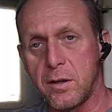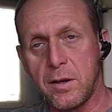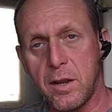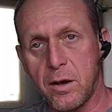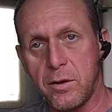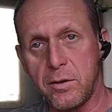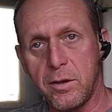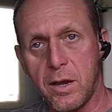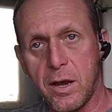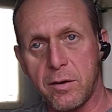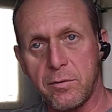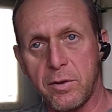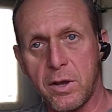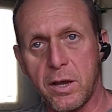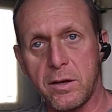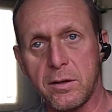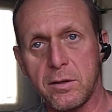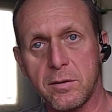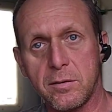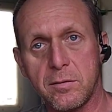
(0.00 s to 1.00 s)
now you have
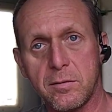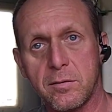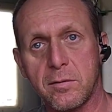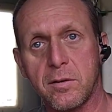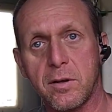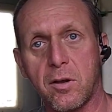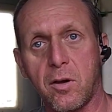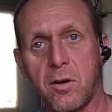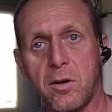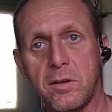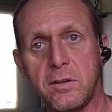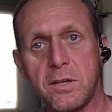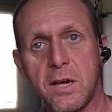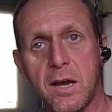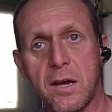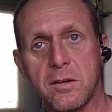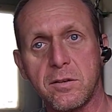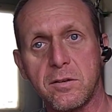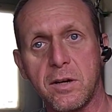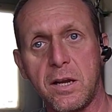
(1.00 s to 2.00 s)
that
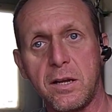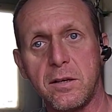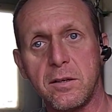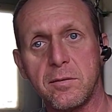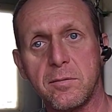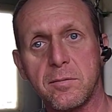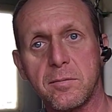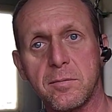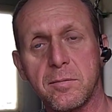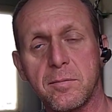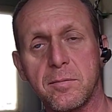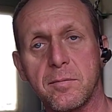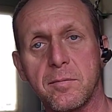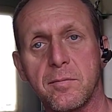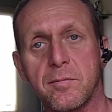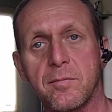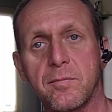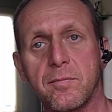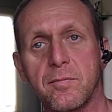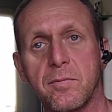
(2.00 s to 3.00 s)
contact, right?
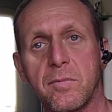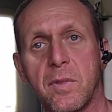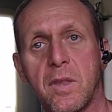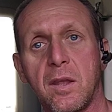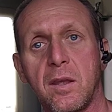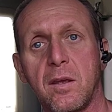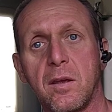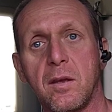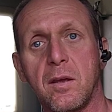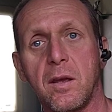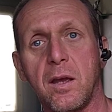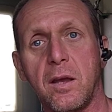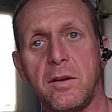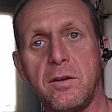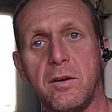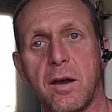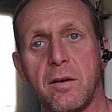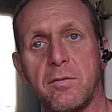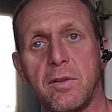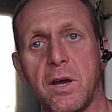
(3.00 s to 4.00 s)

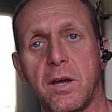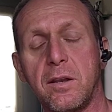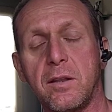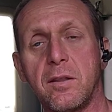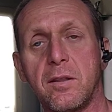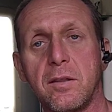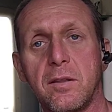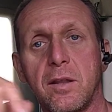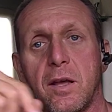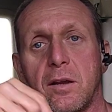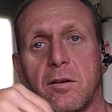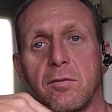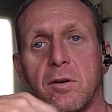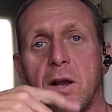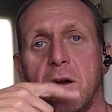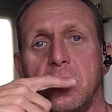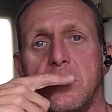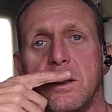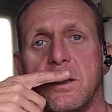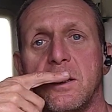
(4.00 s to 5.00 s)
And you have that
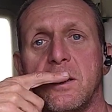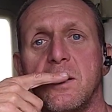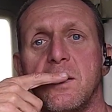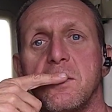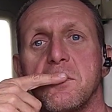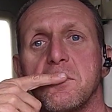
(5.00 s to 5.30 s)
grounding.